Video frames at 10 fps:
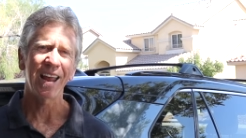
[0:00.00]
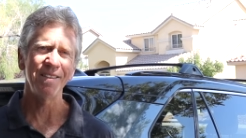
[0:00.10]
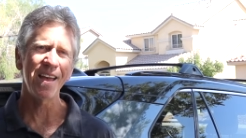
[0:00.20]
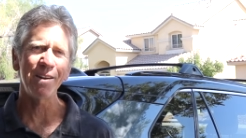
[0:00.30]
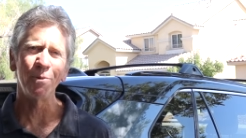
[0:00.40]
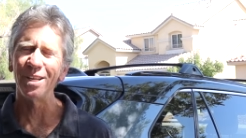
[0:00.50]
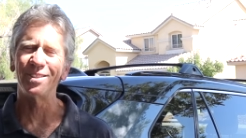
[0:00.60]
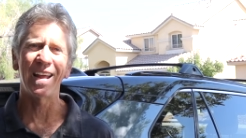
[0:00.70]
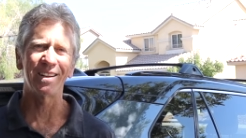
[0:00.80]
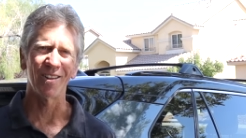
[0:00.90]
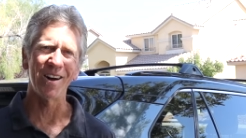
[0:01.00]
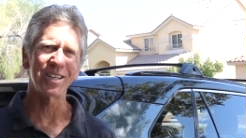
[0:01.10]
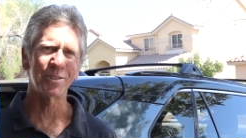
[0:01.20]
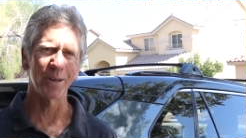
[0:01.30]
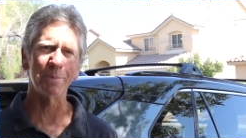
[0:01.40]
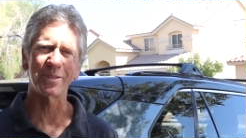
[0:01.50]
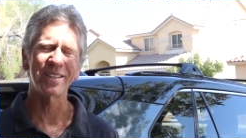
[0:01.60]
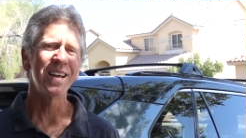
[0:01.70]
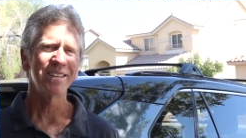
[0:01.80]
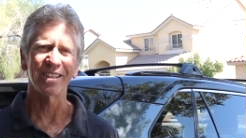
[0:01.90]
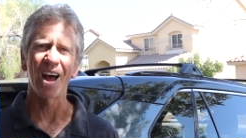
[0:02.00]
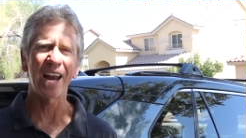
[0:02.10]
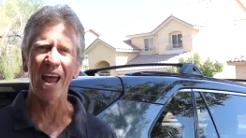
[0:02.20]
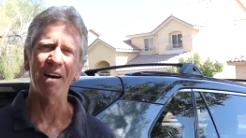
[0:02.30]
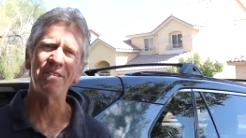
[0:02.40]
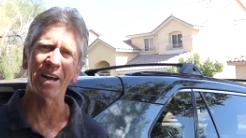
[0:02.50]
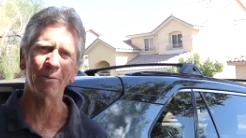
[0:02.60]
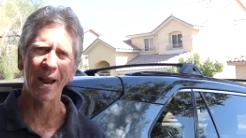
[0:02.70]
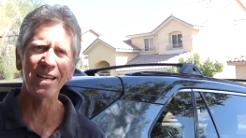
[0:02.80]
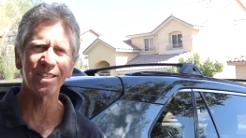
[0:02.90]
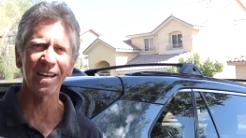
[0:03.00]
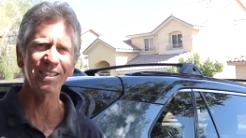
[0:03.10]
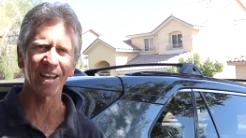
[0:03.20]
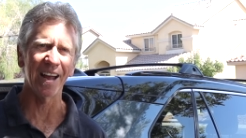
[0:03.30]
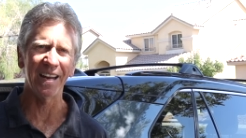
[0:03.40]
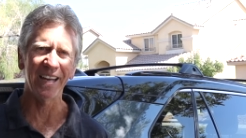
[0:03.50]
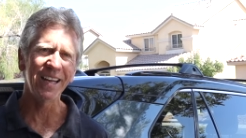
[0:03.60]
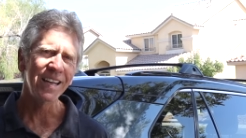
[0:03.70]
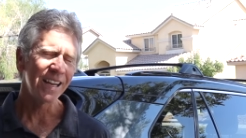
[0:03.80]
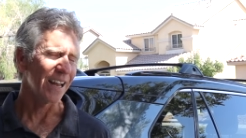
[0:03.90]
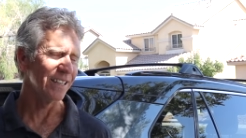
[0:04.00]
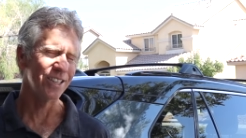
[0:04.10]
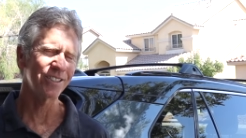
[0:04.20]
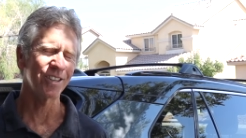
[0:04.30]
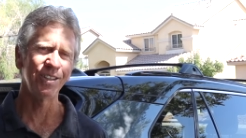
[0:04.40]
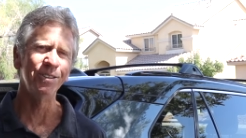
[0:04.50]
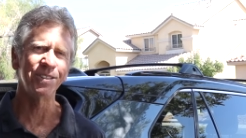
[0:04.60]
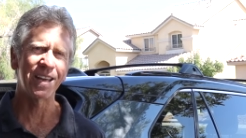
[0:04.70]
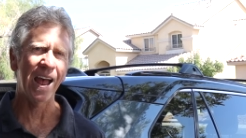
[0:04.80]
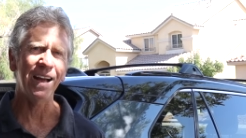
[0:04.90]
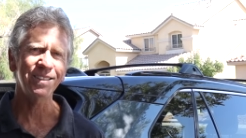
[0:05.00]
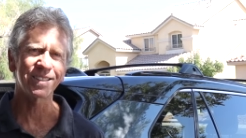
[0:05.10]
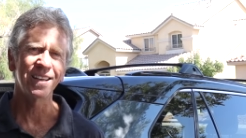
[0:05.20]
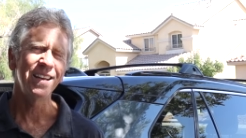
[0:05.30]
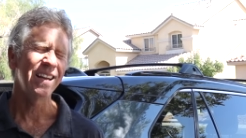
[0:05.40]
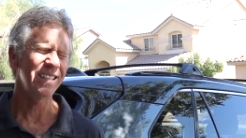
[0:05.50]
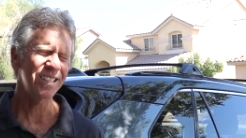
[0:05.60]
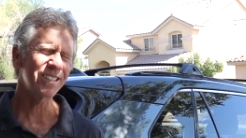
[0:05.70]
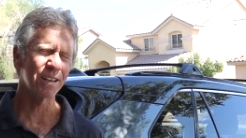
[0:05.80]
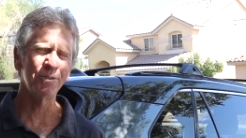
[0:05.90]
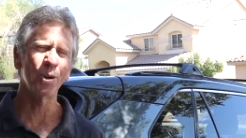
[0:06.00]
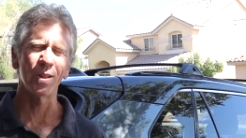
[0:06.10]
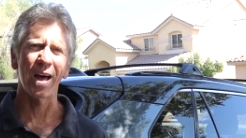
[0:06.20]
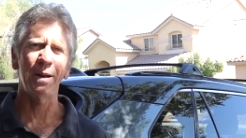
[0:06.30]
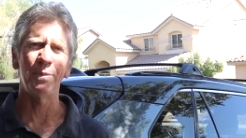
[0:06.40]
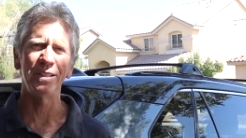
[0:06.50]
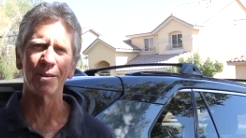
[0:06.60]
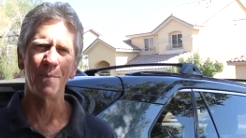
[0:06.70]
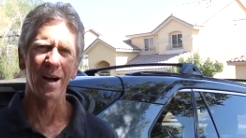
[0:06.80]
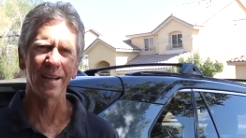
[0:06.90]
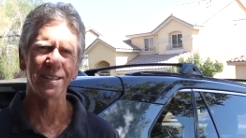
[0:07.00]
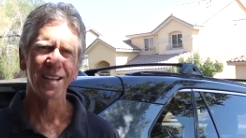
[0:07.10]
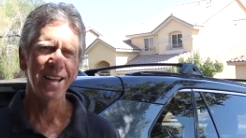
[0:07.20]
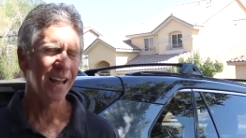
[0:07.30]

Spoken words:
and then when you take long trips to not have that range anxiety and just to use gas, it just gives you a lot of peace of mind,